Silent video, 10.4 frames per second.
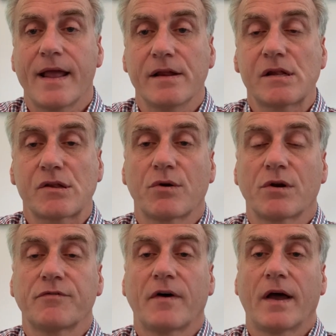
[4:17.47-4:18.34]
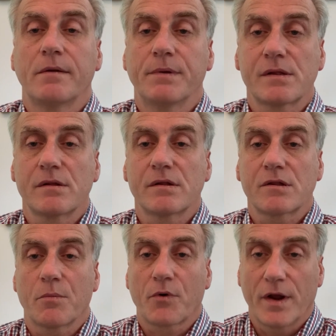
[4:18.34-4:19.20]
a certified business
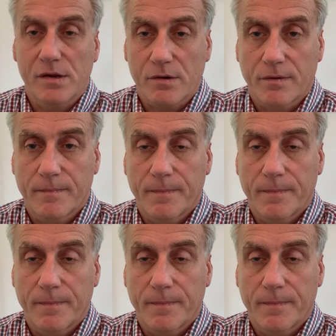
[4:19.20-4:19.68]
appraiser.